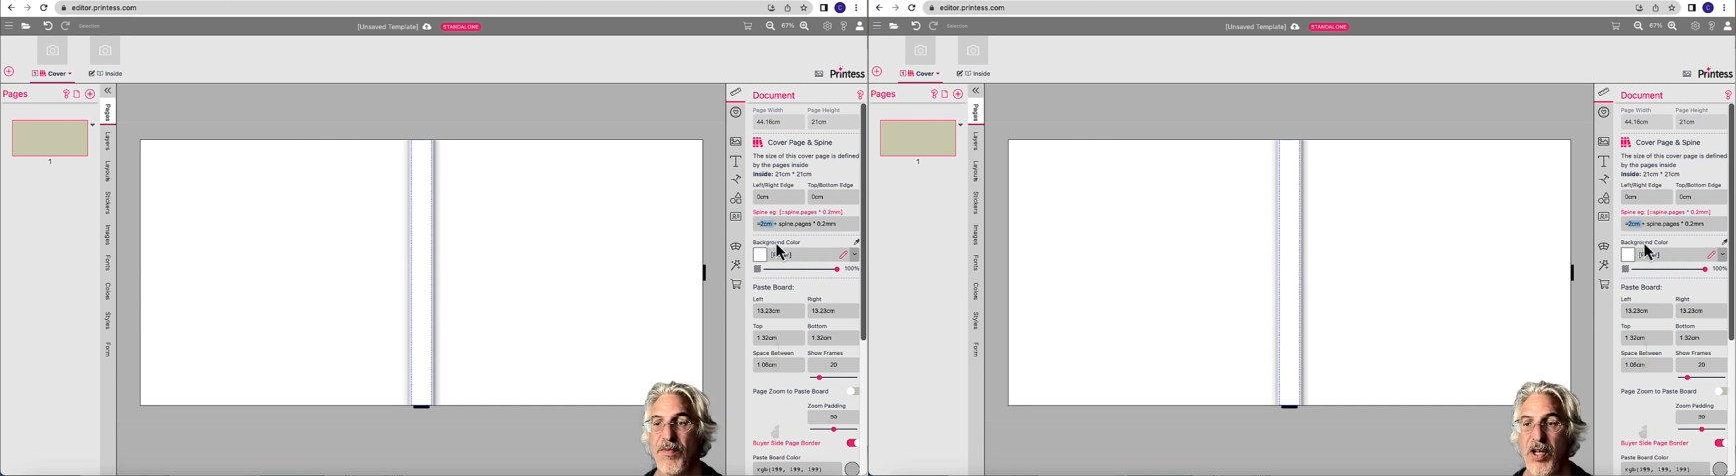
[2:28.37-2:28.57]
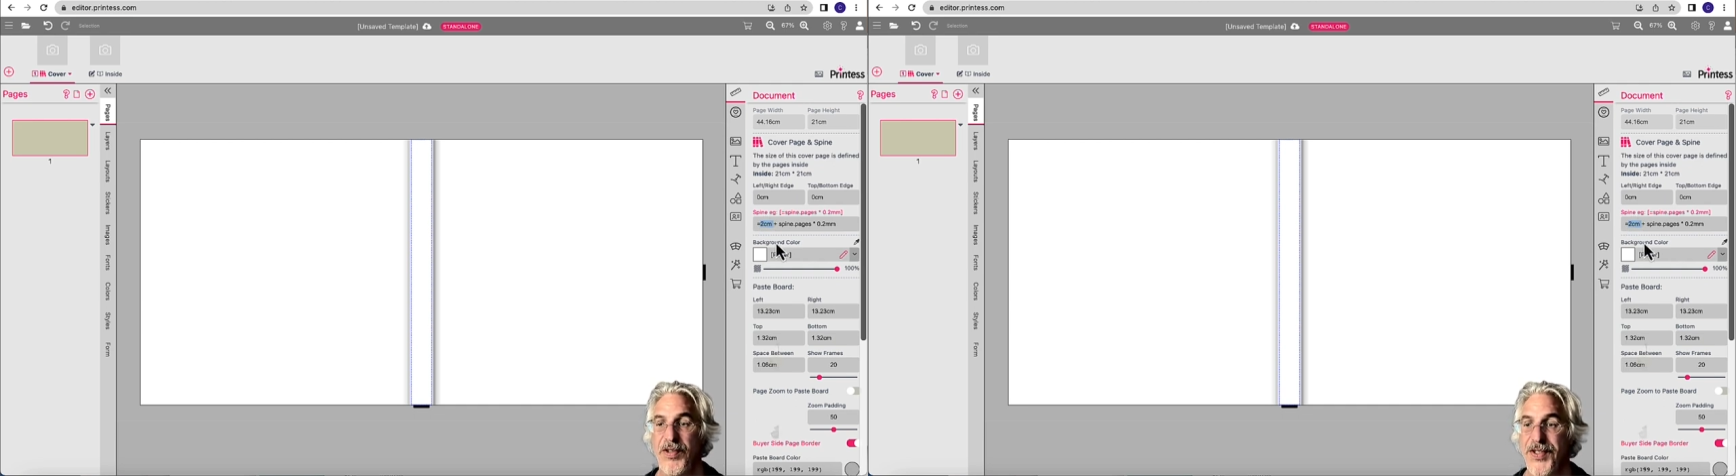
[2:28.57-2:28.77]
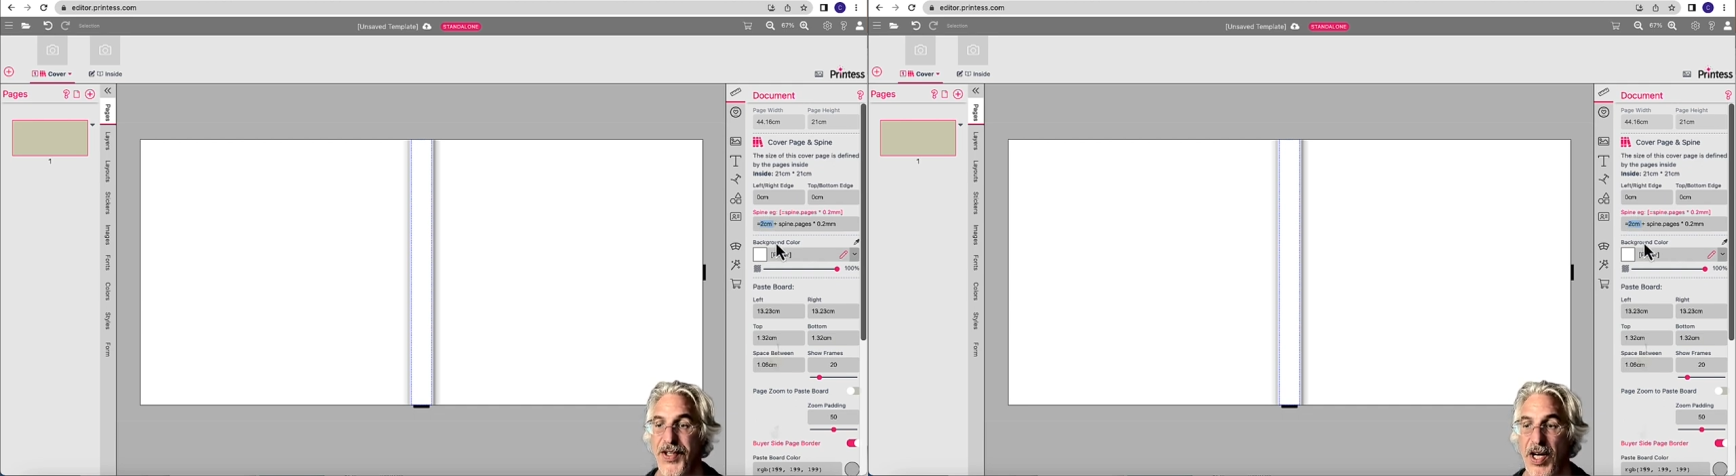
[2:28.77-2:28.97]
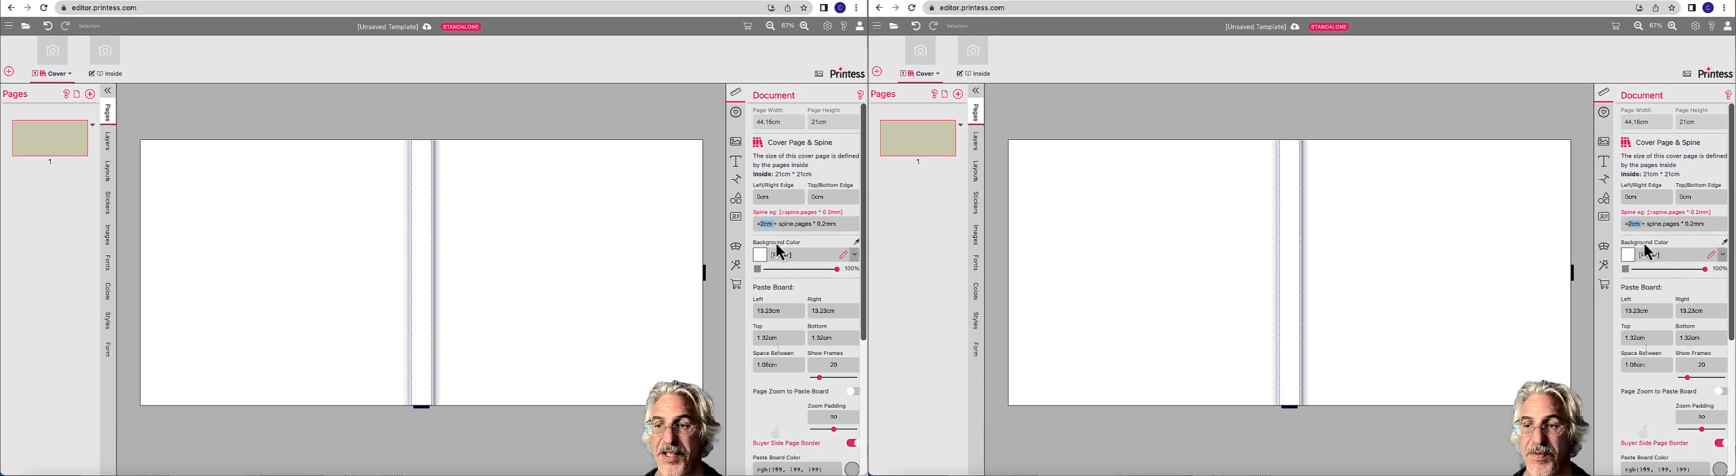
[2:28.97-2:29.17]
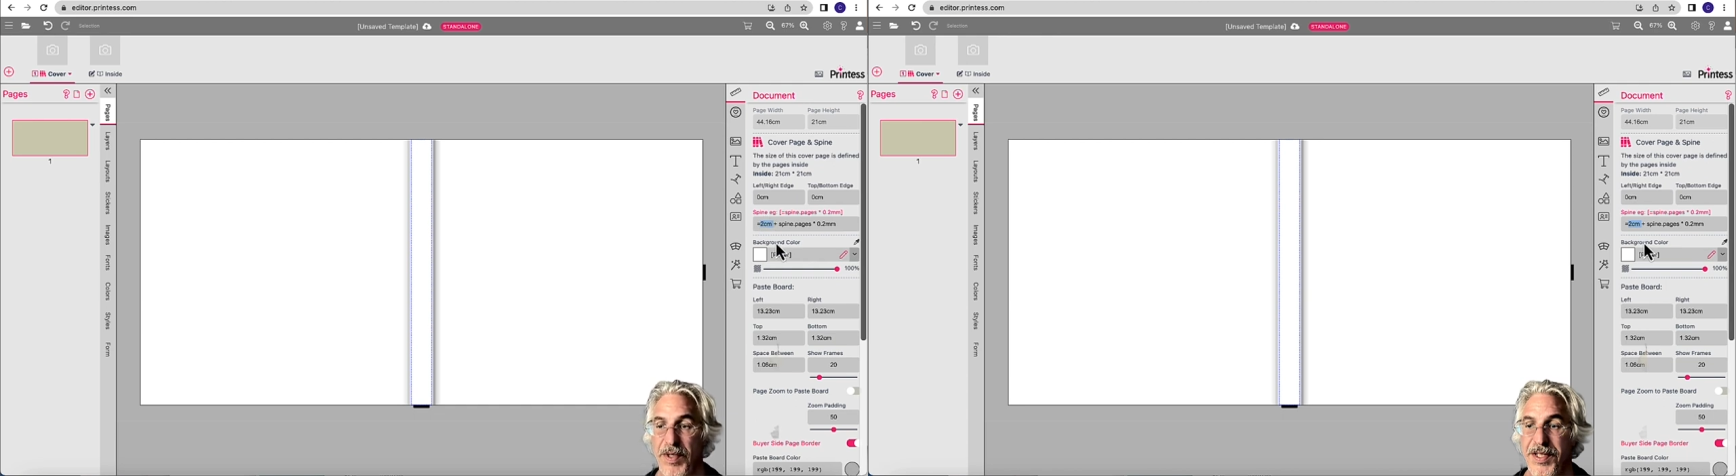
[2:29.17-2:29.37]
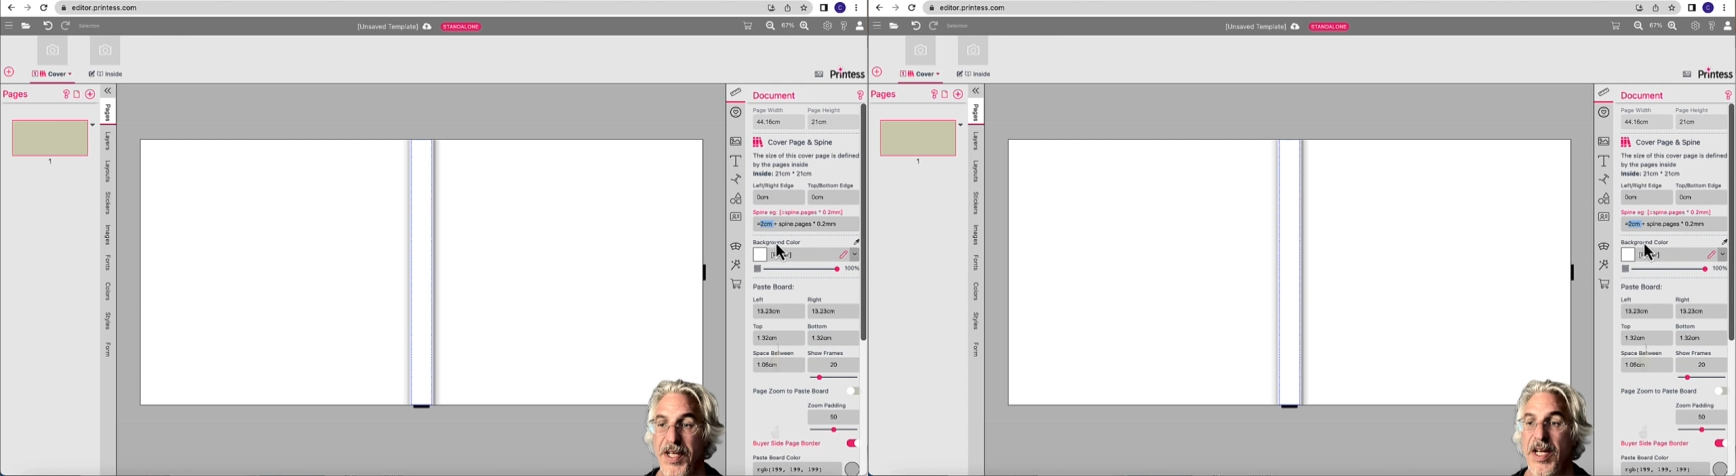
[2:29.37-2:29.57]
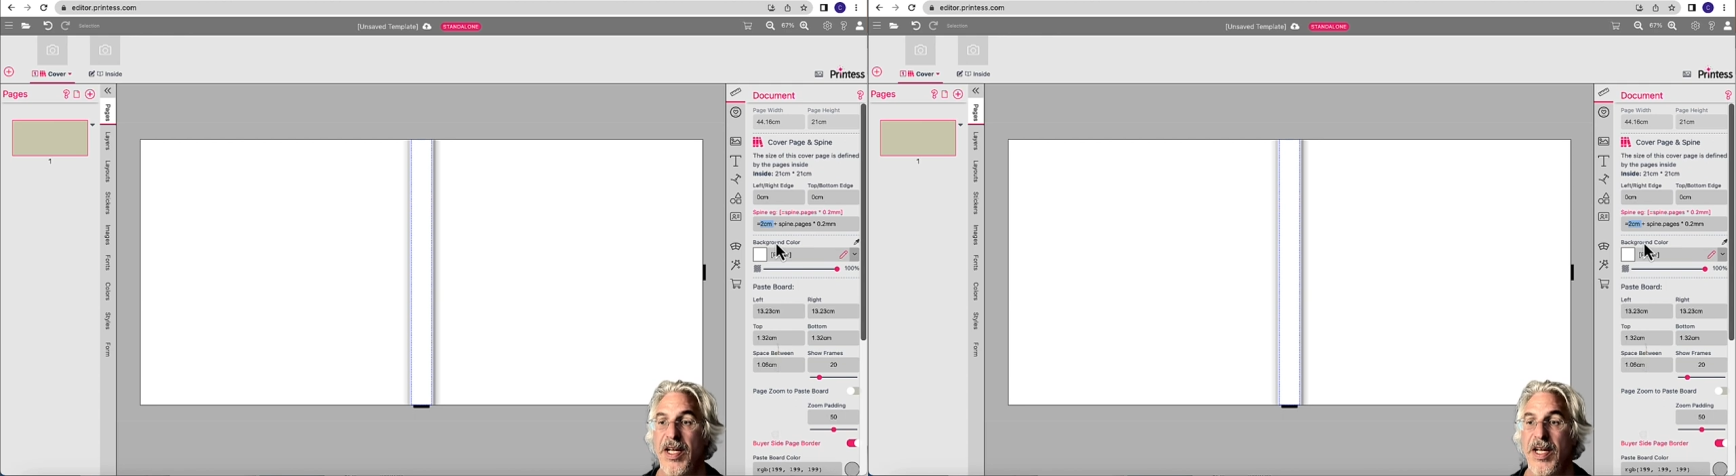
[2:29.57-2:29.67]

where it starts with.